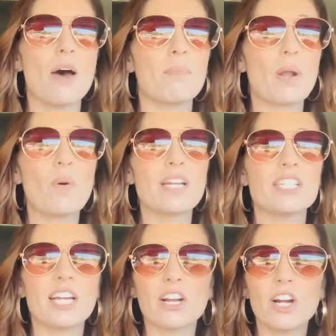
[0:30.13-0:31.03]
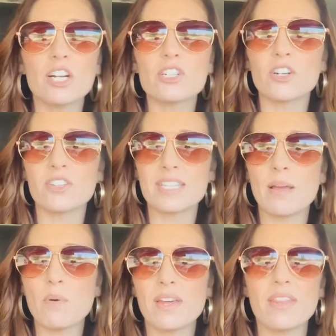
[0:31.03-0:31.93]
but I wanted to encourage her the
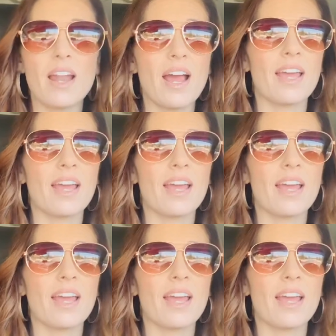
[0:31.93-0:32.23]
same way that